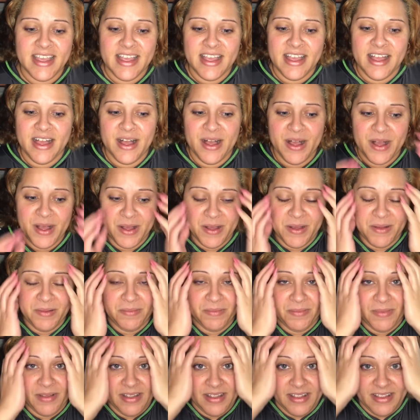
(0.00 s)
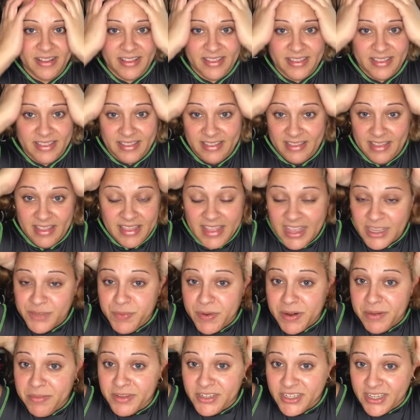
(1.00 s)
that's
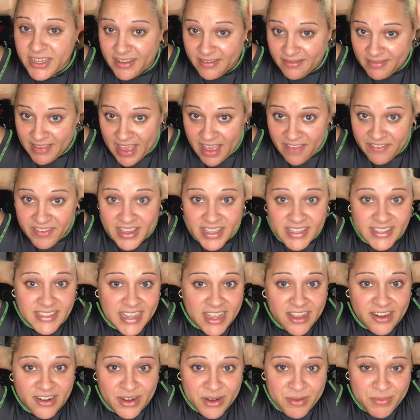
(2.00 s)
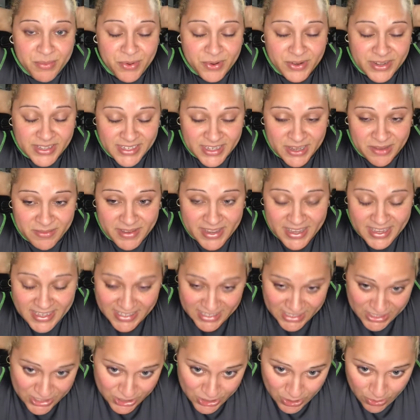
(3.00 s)
pretty much it. Having it down in a ponytail, because
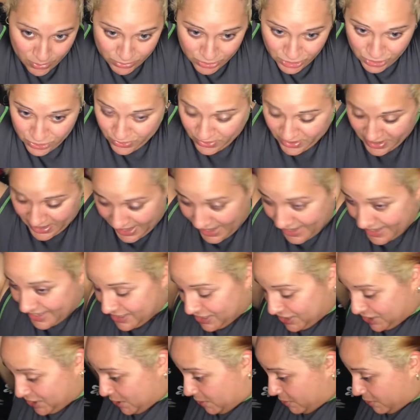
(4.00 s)
it's so short, like it's so